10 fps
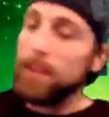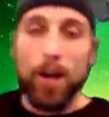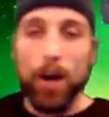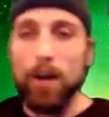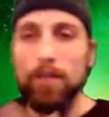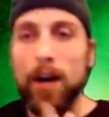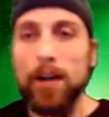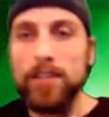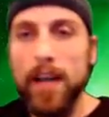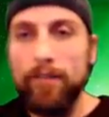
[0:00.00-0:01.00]
of our
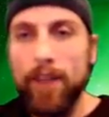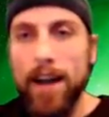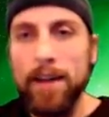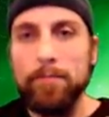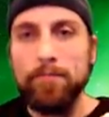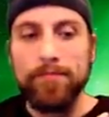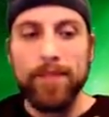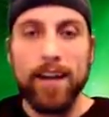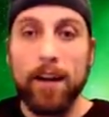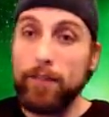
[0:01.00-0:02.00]
sci-fi
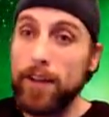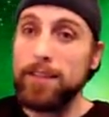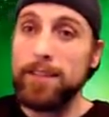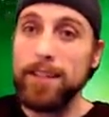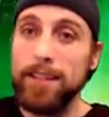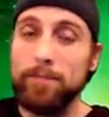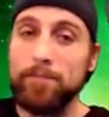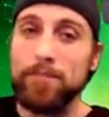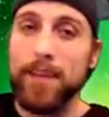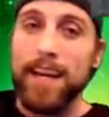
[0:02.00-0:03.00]
and our fantasy?
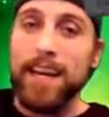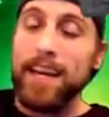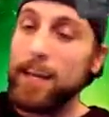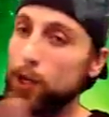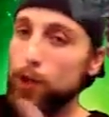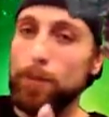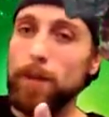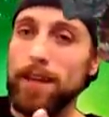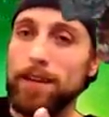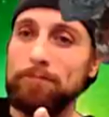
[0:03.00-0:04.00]
It could
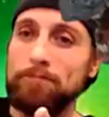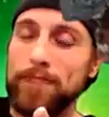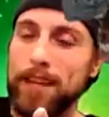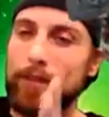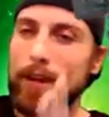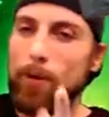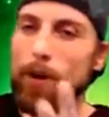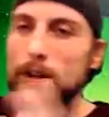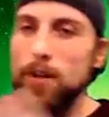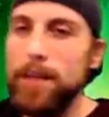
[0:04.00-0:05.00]
be. It very
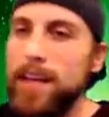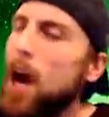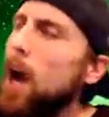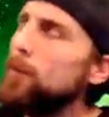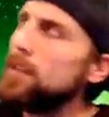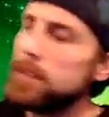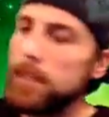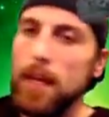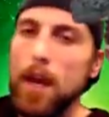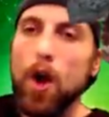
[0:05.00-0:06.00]
well could be. Now,
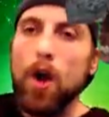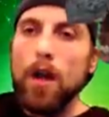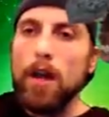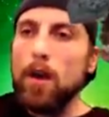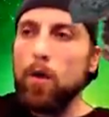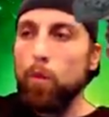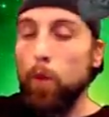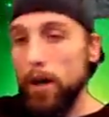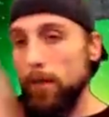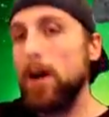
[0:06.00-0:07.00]
obviously,
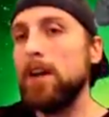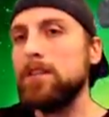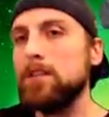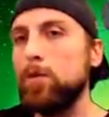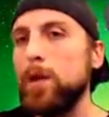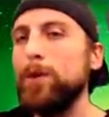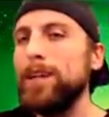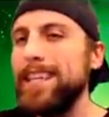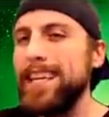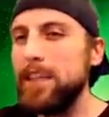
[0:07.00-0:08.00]
one of us, we
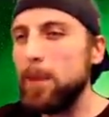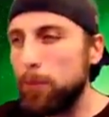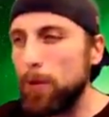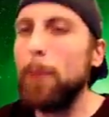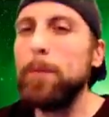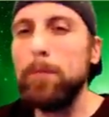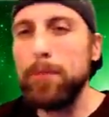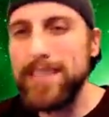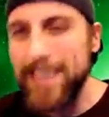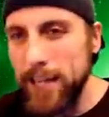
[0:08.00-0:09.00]
would need the proper
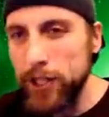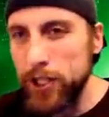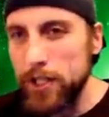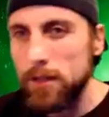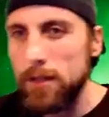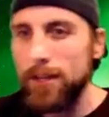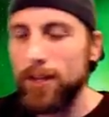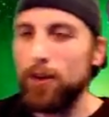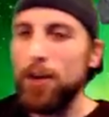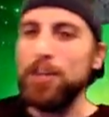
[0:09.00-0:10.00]
protection. You
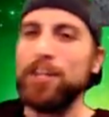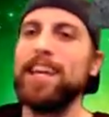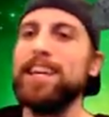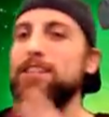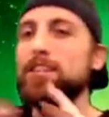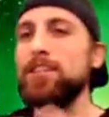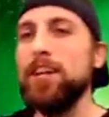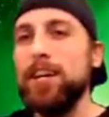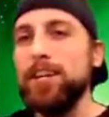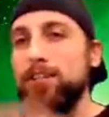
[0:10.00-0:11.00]
know, you can't just
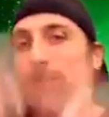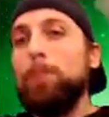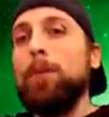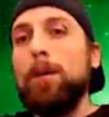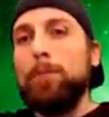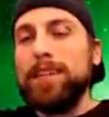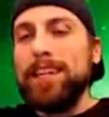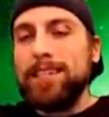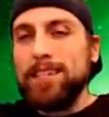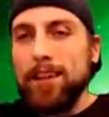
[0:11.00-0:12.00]
jump up and
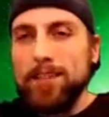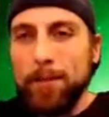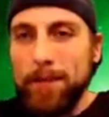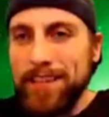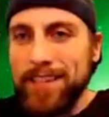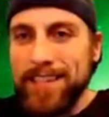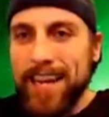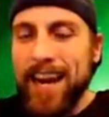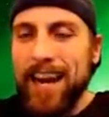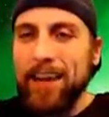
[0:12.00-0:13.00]
get sucked up into the
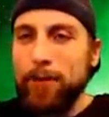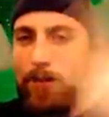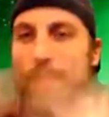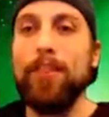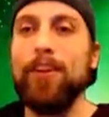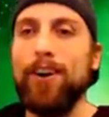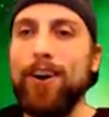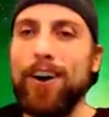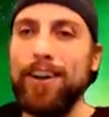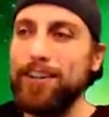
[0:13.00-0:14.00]
sky with nothing
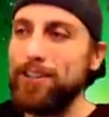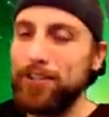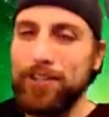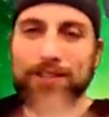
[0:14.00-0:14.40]
on, and you're just,